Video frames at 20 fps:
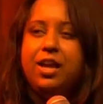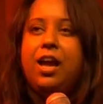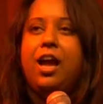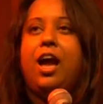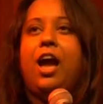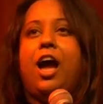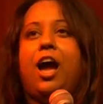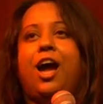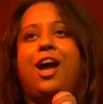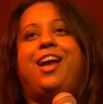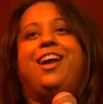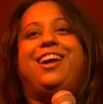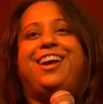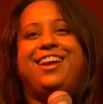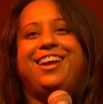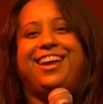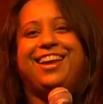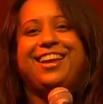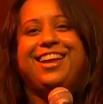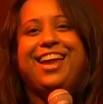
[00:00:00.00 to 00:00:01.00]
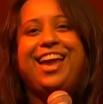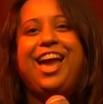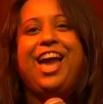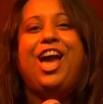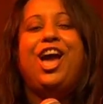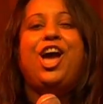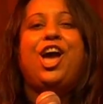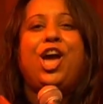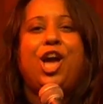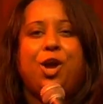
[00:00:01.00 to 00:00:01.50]

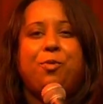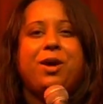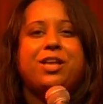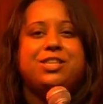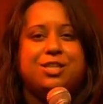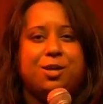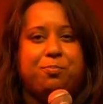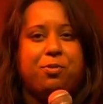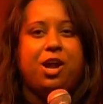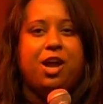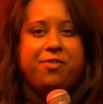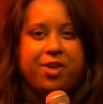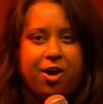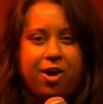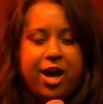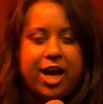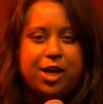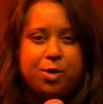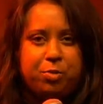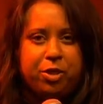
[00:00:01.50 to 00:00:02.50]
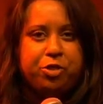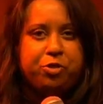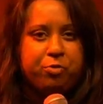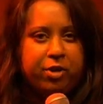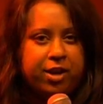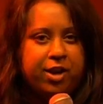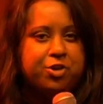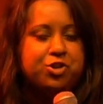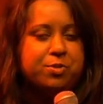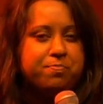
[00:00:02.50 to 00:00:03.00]
Who went to a private island with
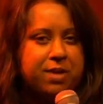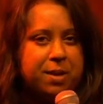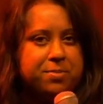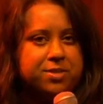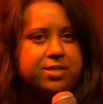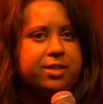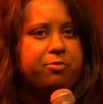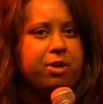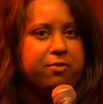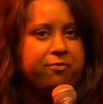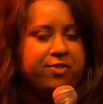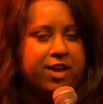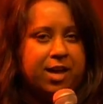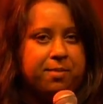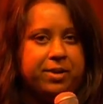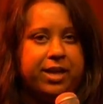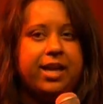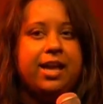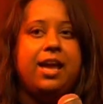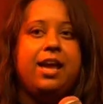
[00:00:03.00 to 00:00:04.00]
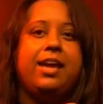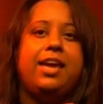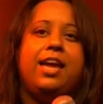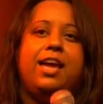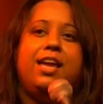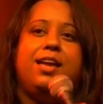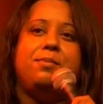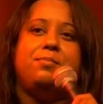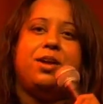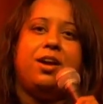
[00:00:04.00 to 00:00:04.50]
300 members of their own family?
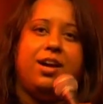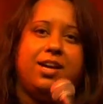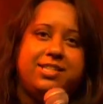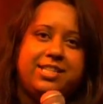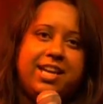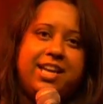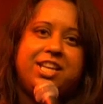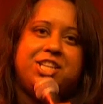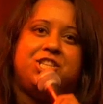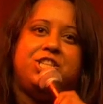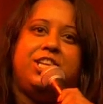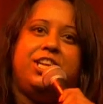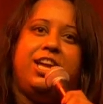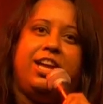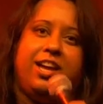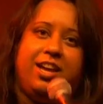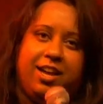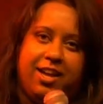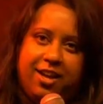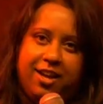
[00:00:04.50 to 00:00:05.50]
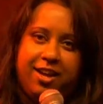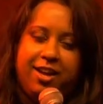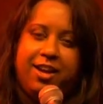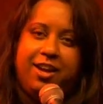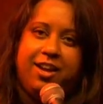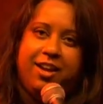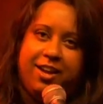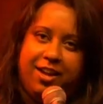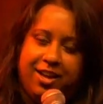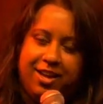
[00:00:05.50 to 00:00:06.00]
Kim
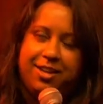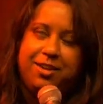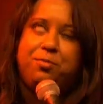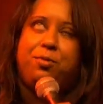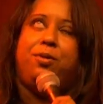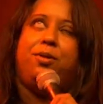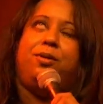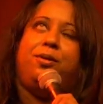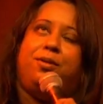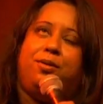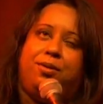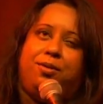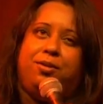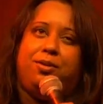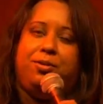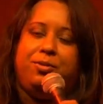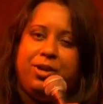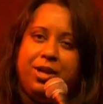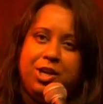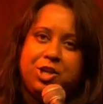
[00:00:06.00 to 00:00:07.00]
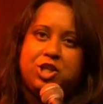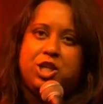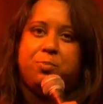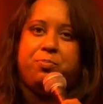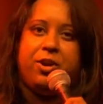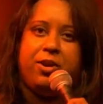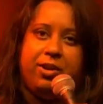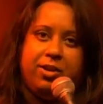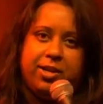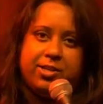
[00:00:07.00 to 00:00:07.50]
Kardashian! Woo! She
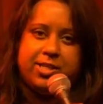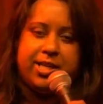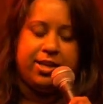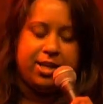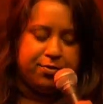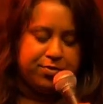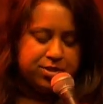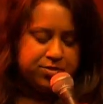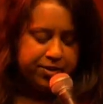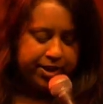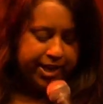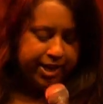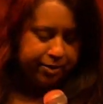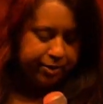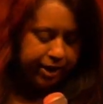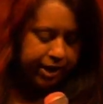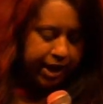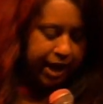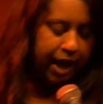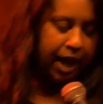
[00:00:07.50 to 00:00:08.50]
broke lockdown, everyone's very angry.